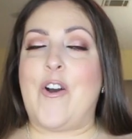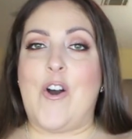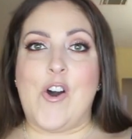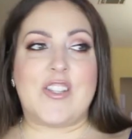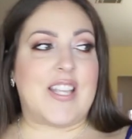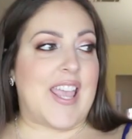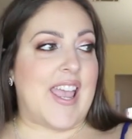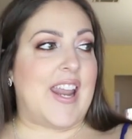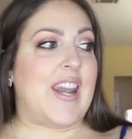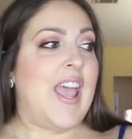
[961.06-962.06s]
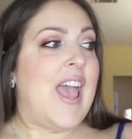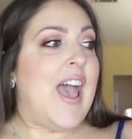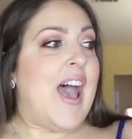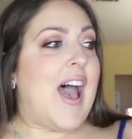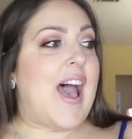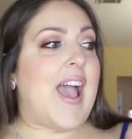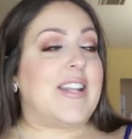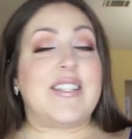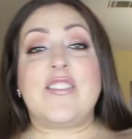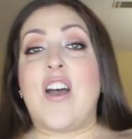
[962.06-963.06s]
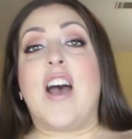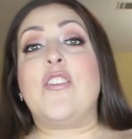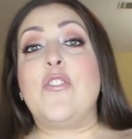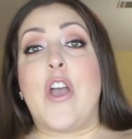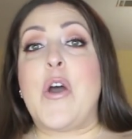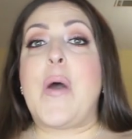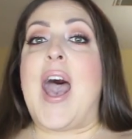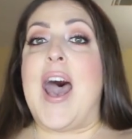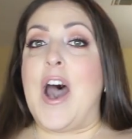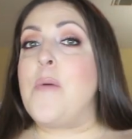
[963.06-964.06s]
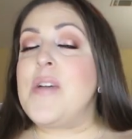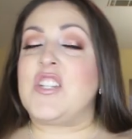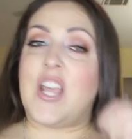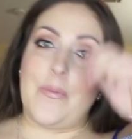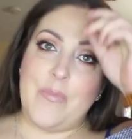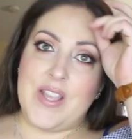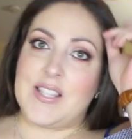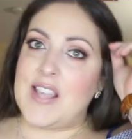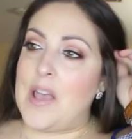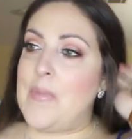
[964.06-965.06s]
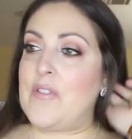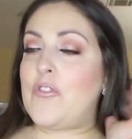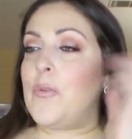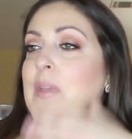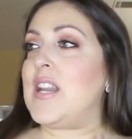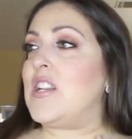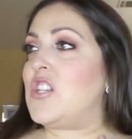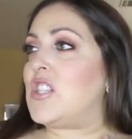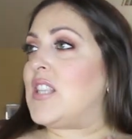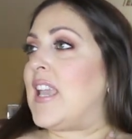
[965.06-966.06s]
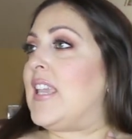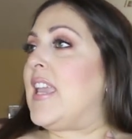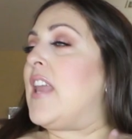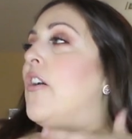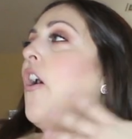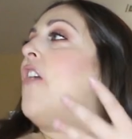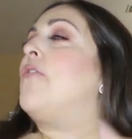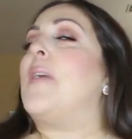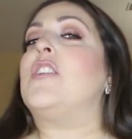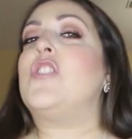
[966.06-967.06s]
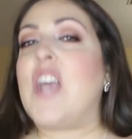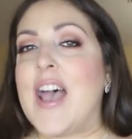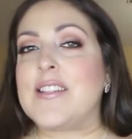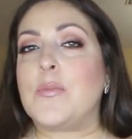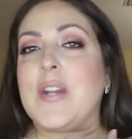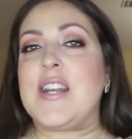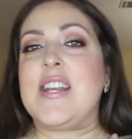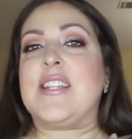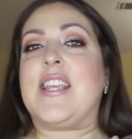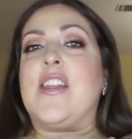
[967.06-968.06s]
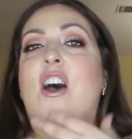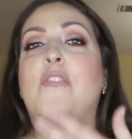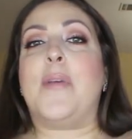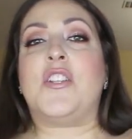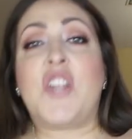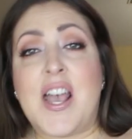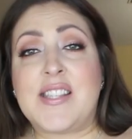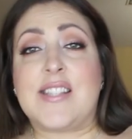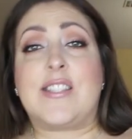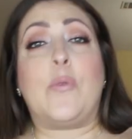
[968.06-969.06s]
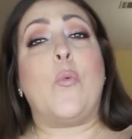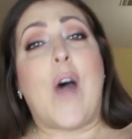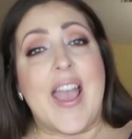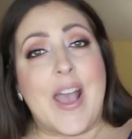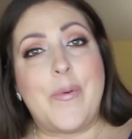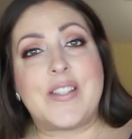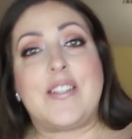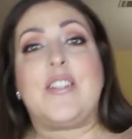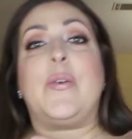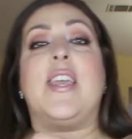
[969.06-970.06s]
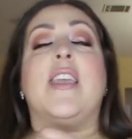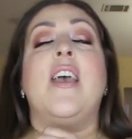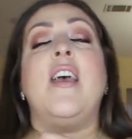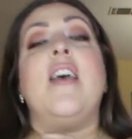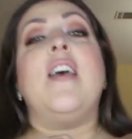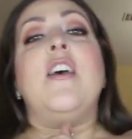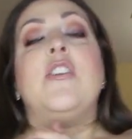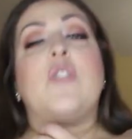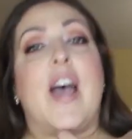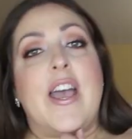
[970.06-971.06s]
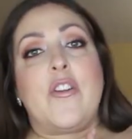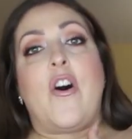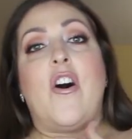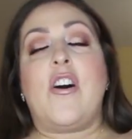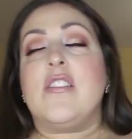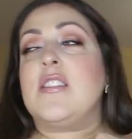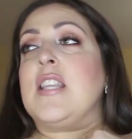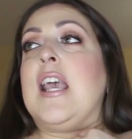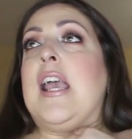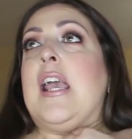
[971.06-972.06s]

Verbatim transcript: hauls again. I did not know how much I missed them, and for me to just like get off my chest what I needed to get off my chest as to why I wasn't doing try on hauls,